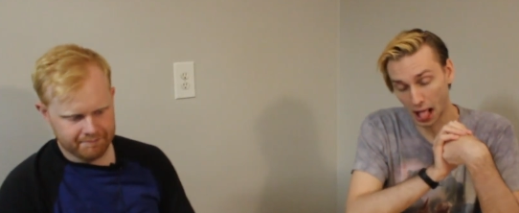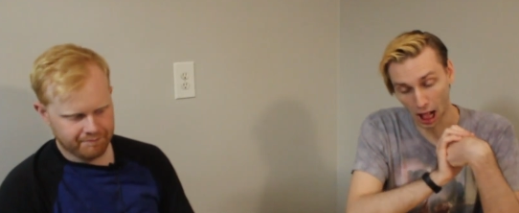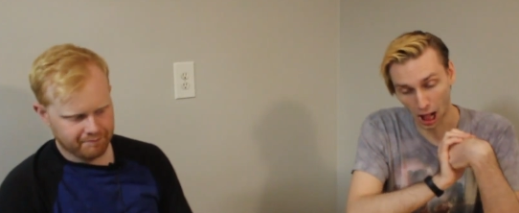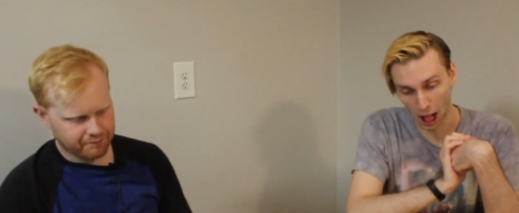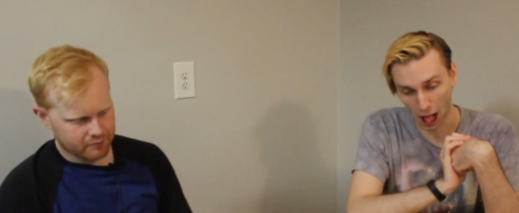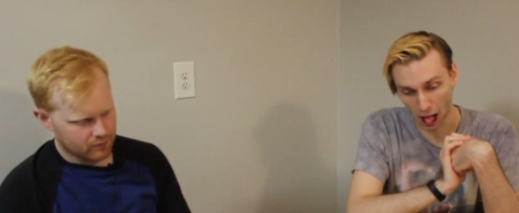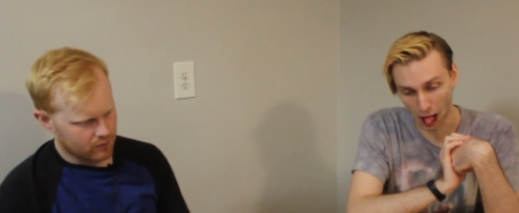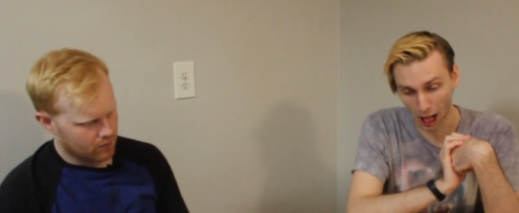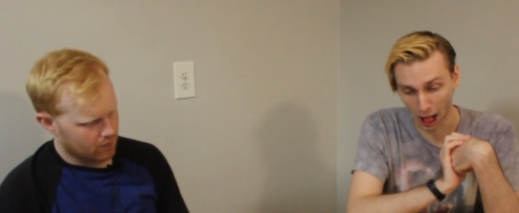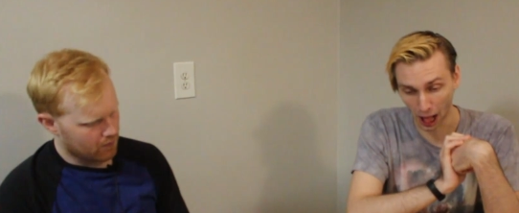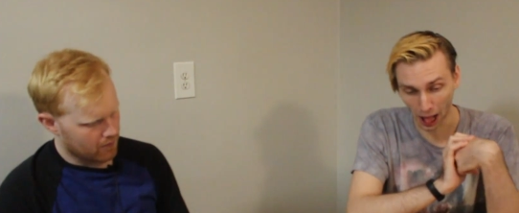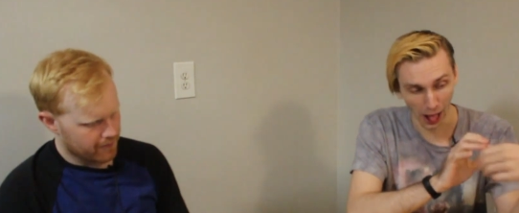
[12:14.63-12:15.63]

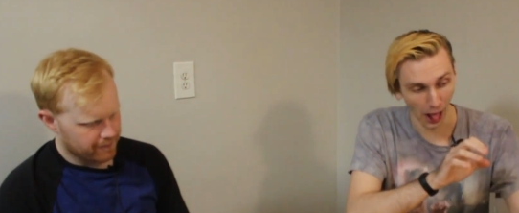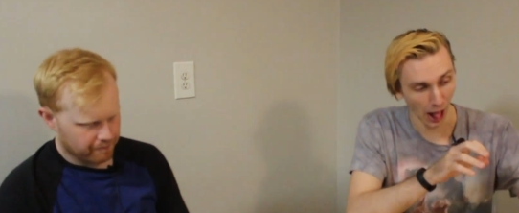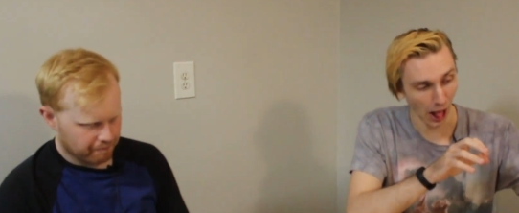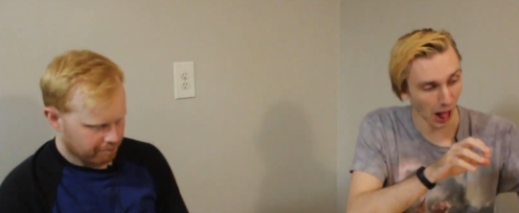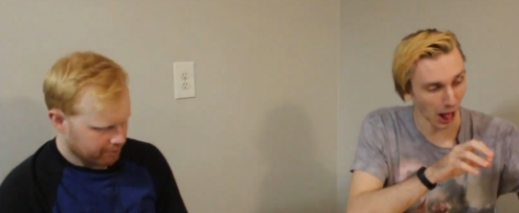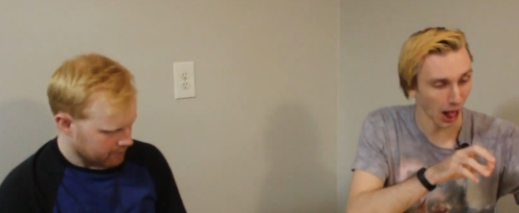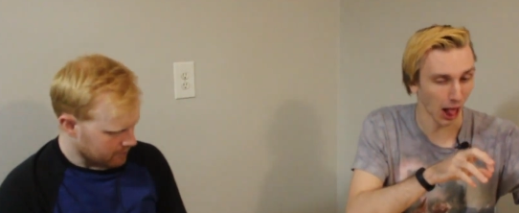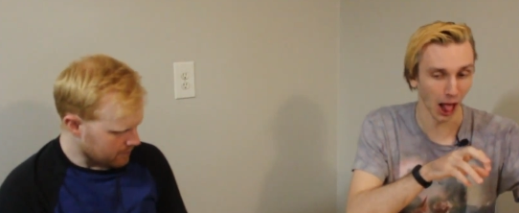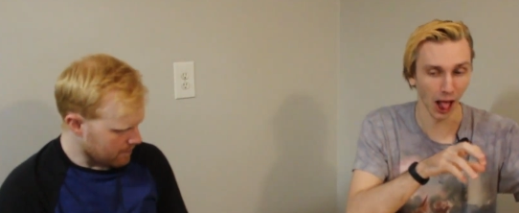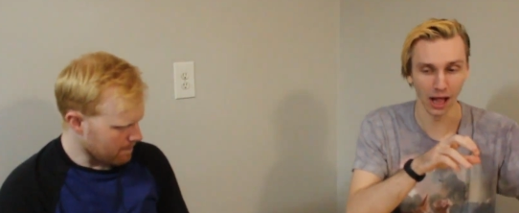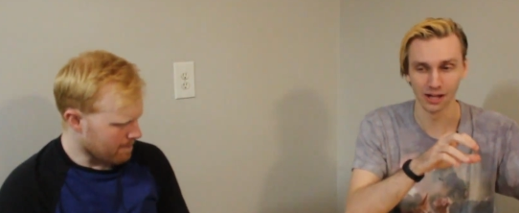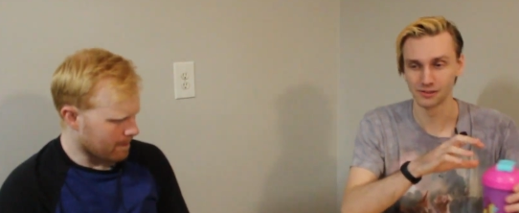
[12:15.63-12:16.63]
Speaker 1: Uh,
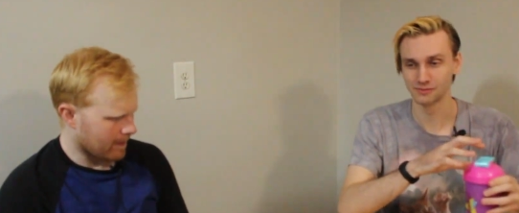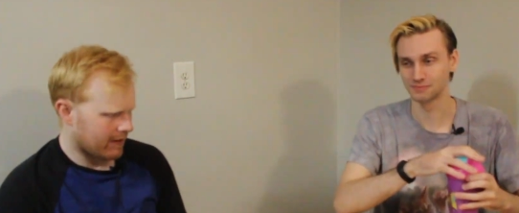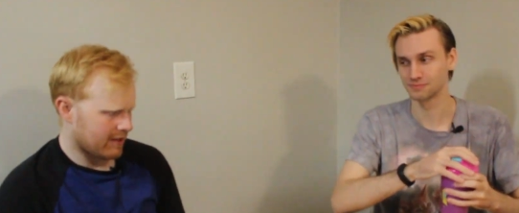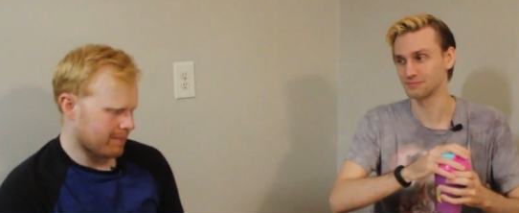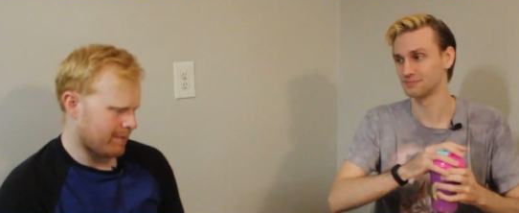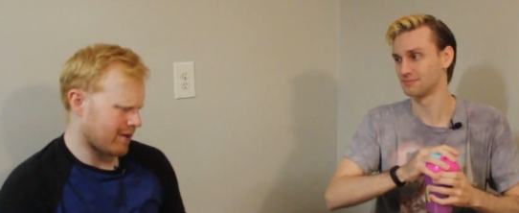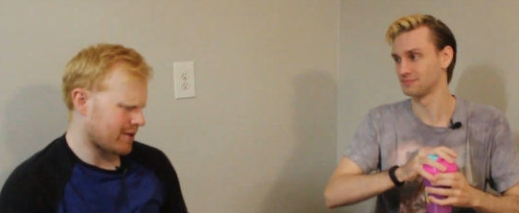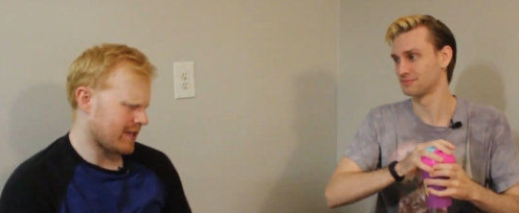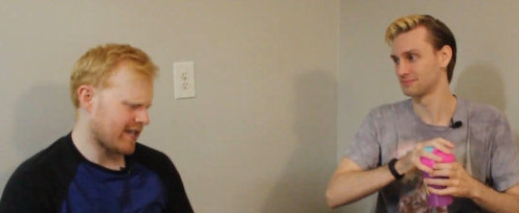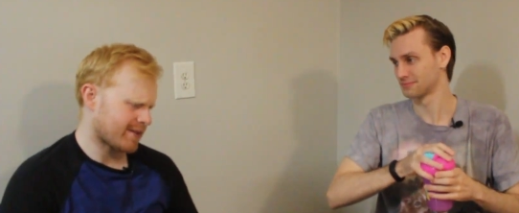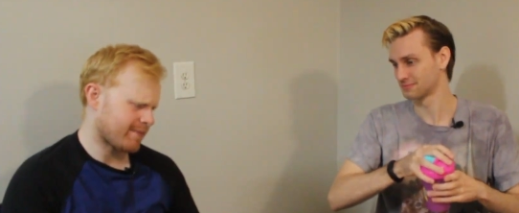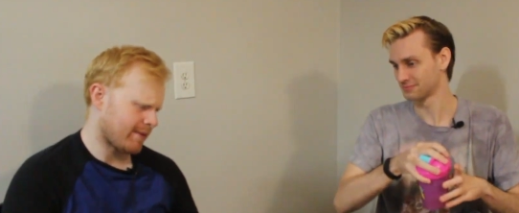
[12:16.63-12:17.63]
oh. I need a better
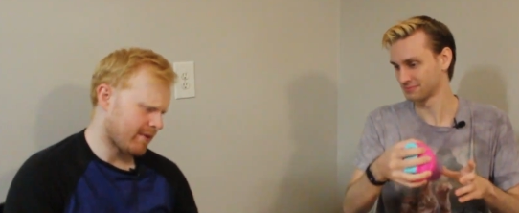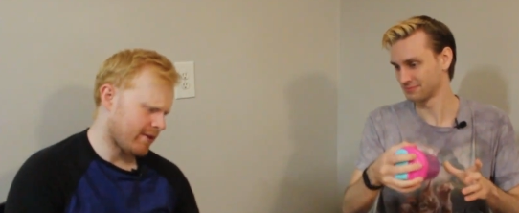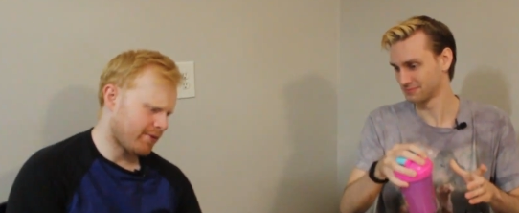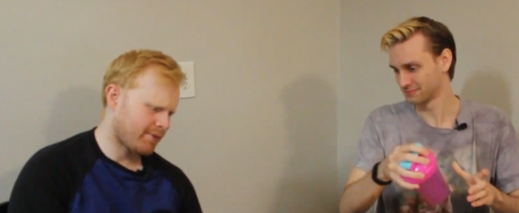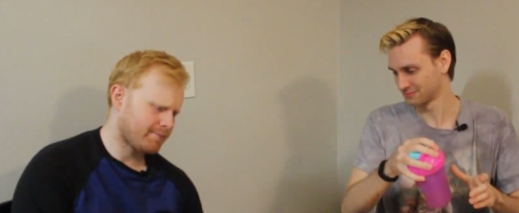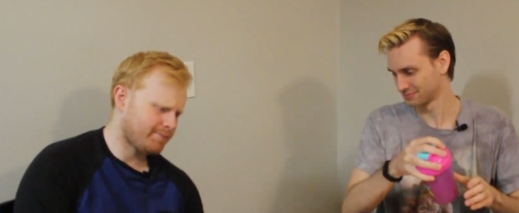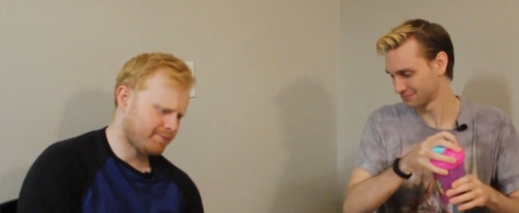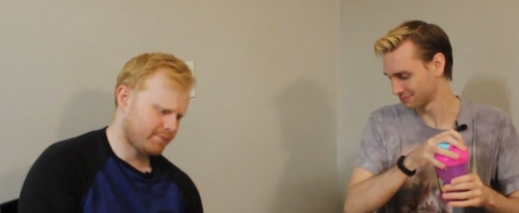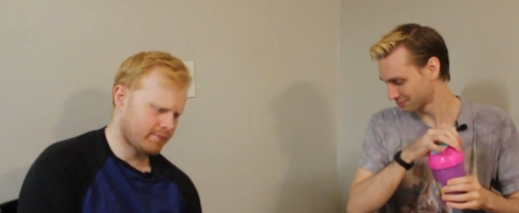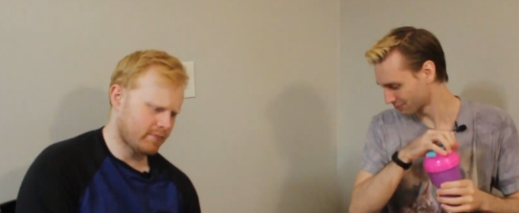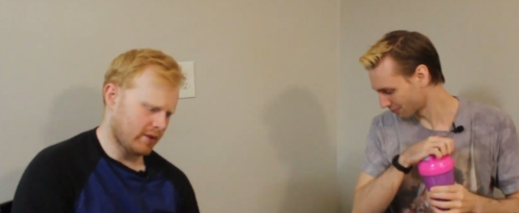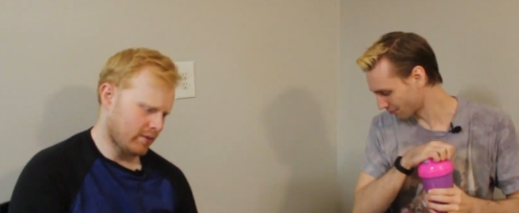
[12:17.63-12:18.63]
taste in my mouth.
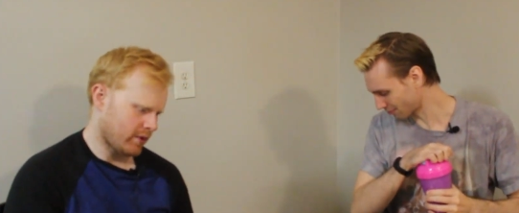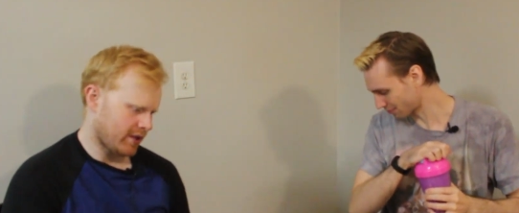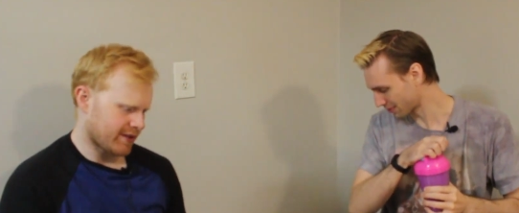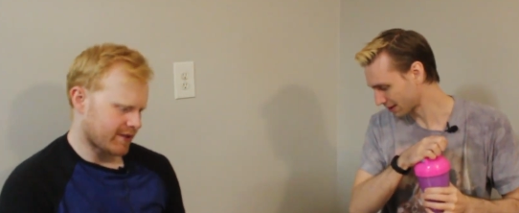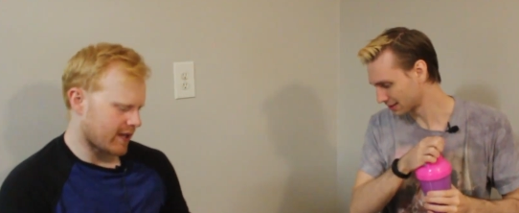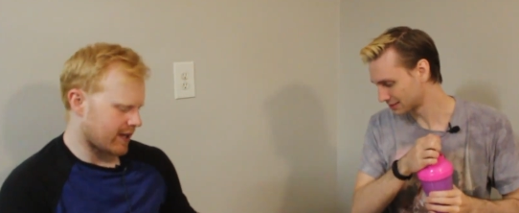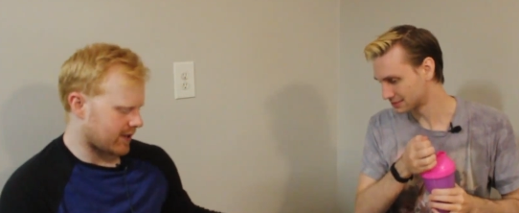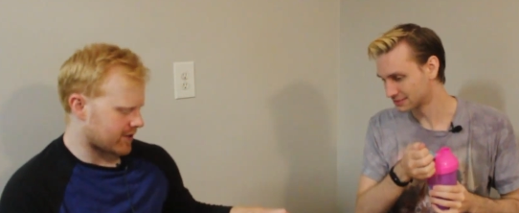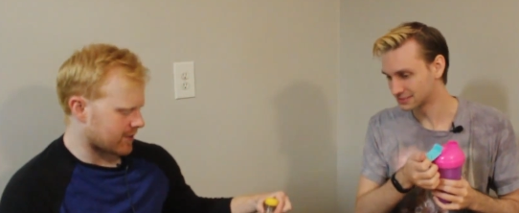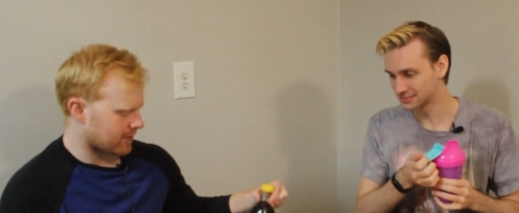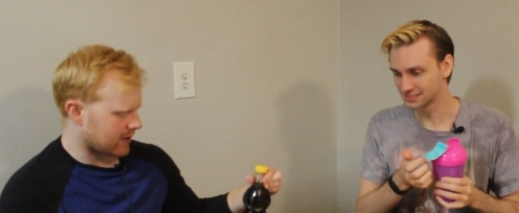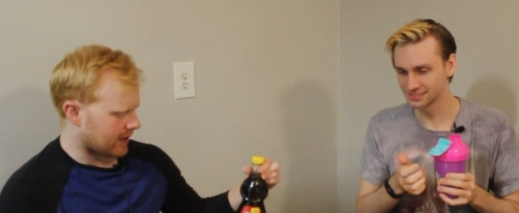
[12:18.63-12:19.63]
What do you say to
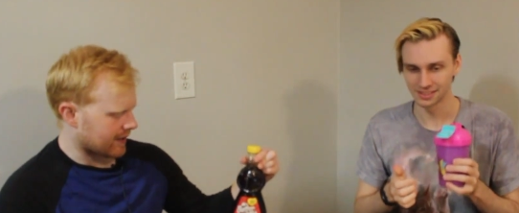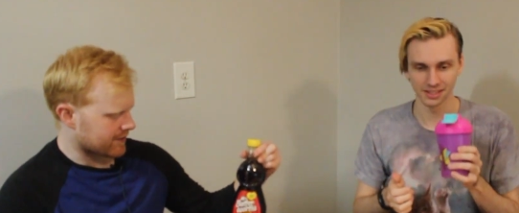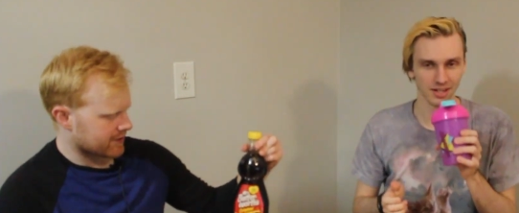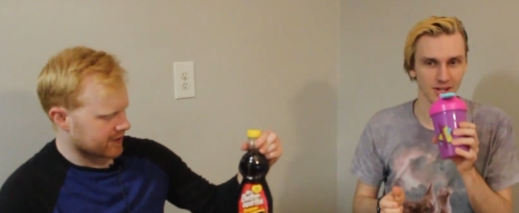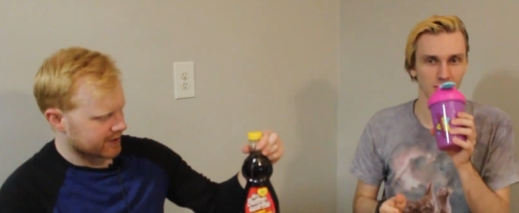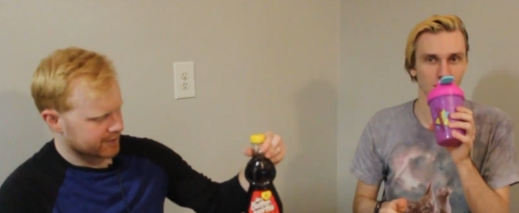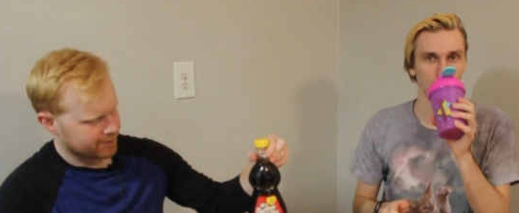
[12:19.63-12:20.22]
some classic